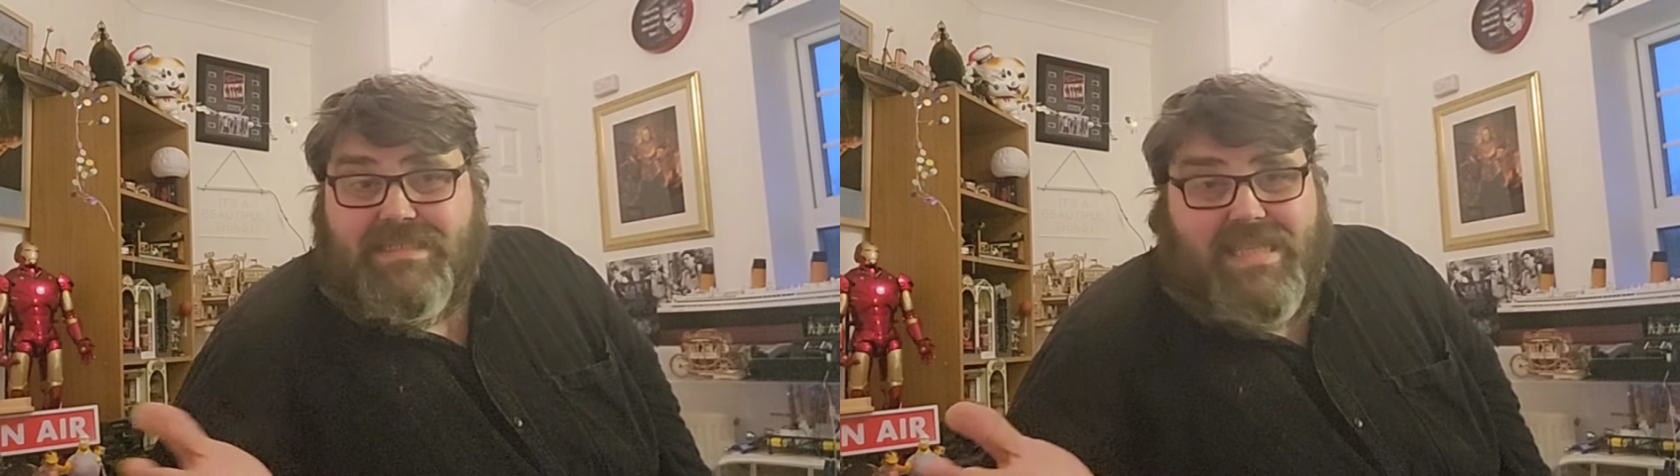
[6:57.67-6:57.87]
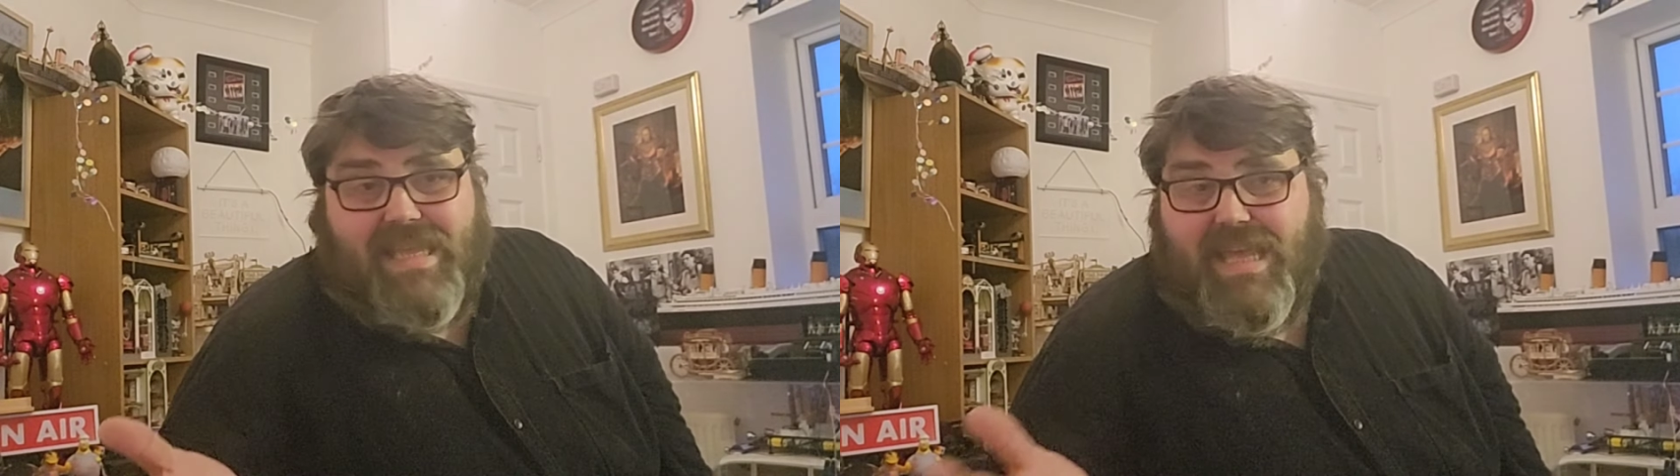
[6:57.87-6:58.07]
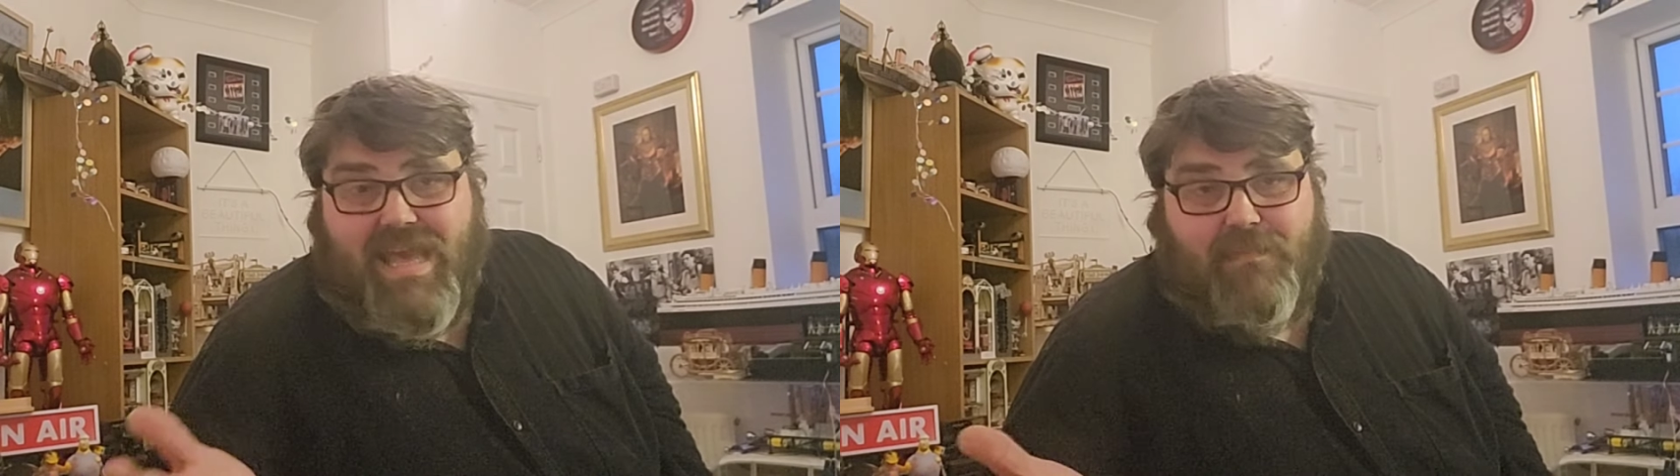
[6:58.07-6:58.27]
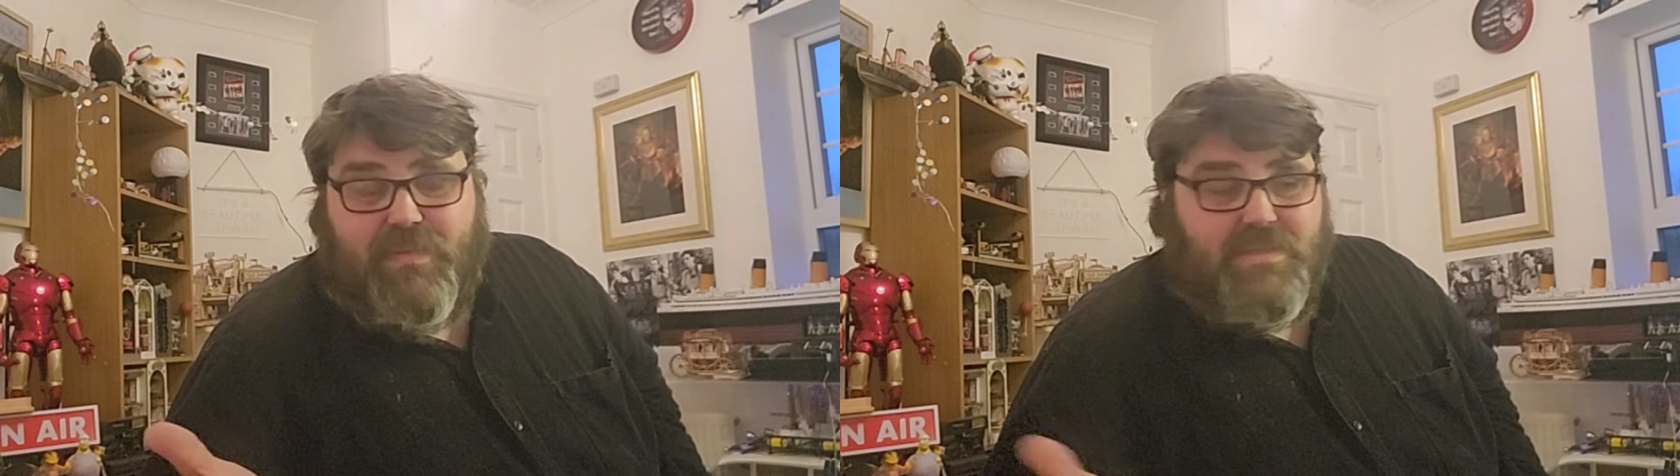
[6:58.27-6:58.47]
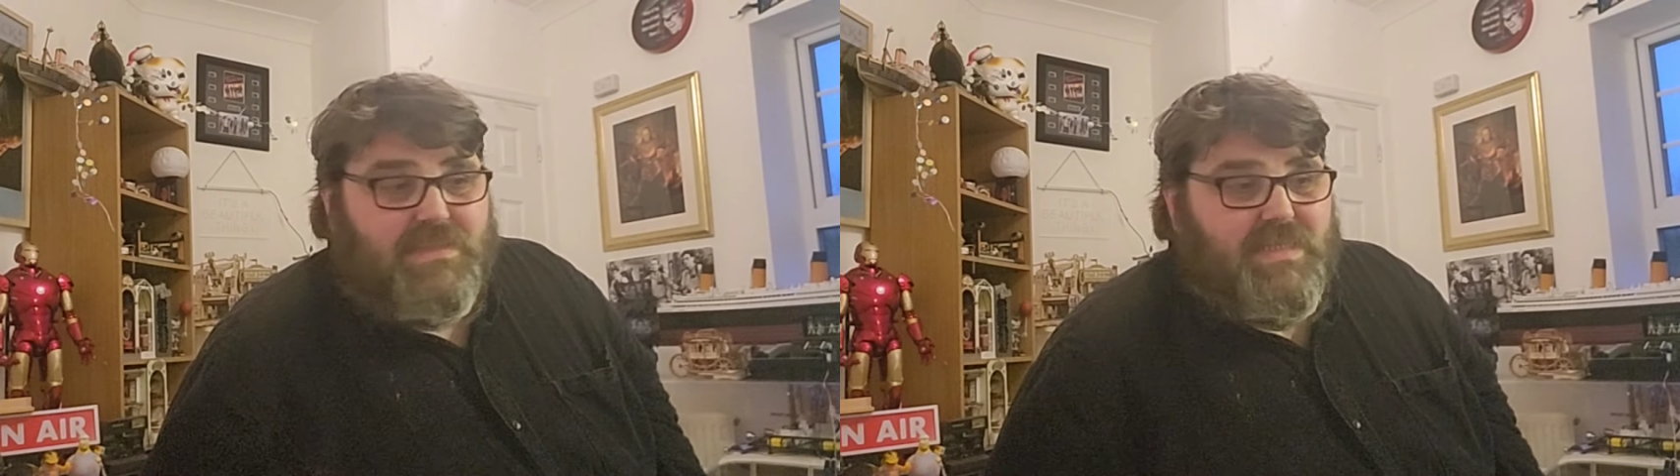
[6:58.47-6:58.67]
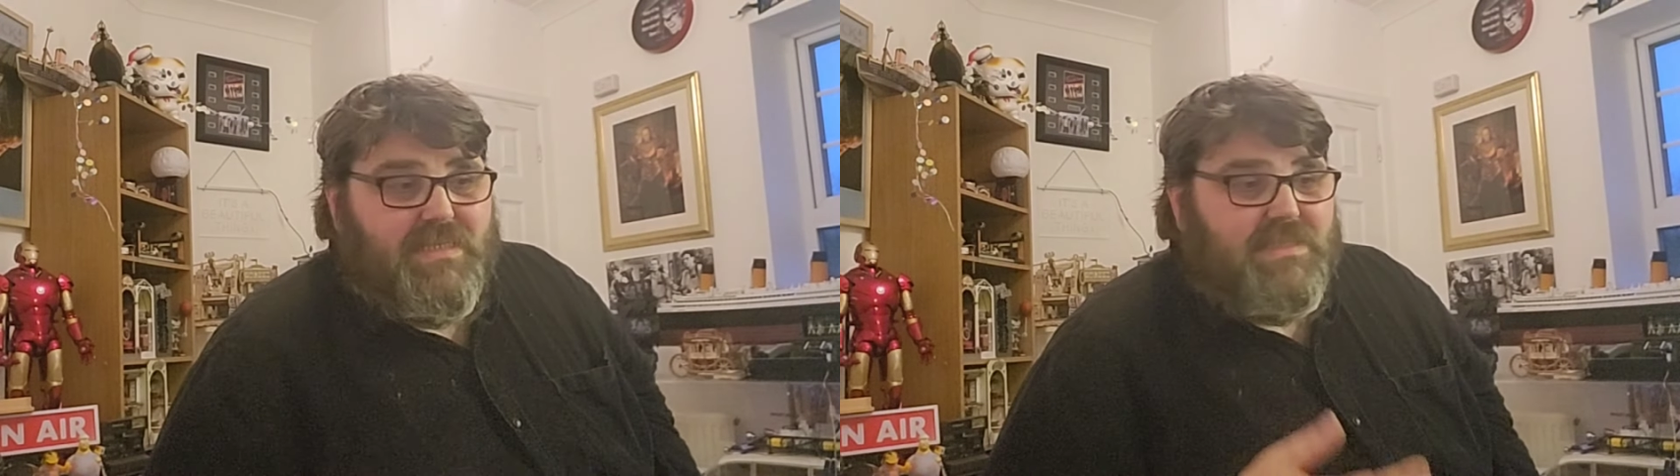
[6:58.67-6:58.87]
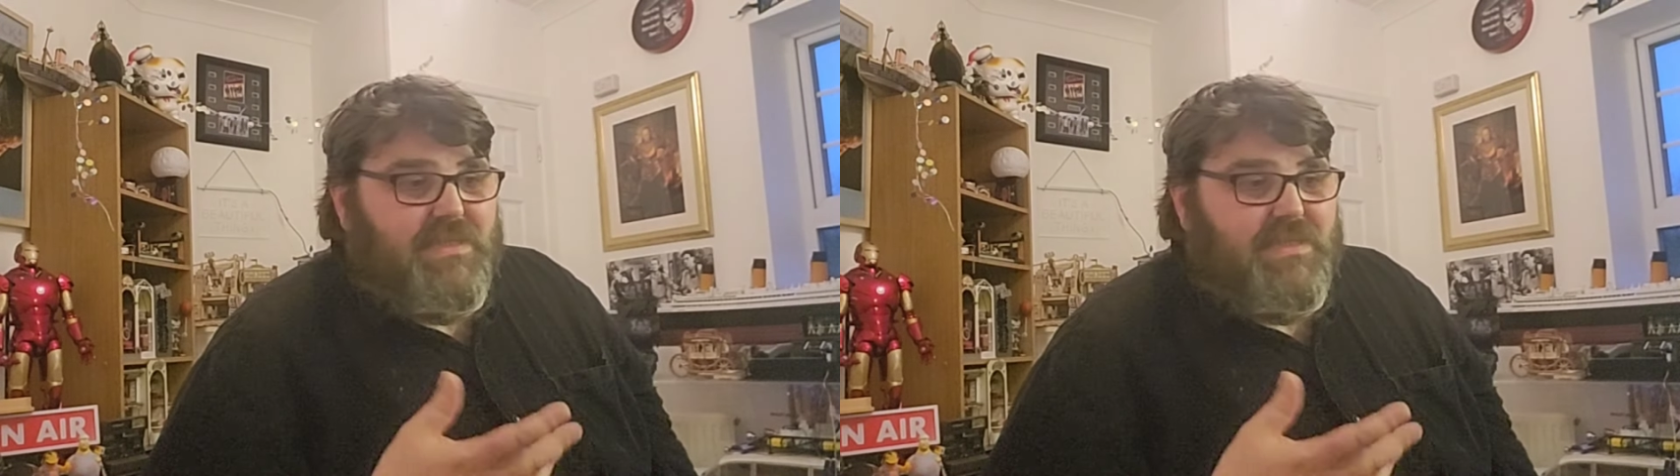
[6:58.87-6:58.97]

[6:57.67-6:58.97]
it happens. It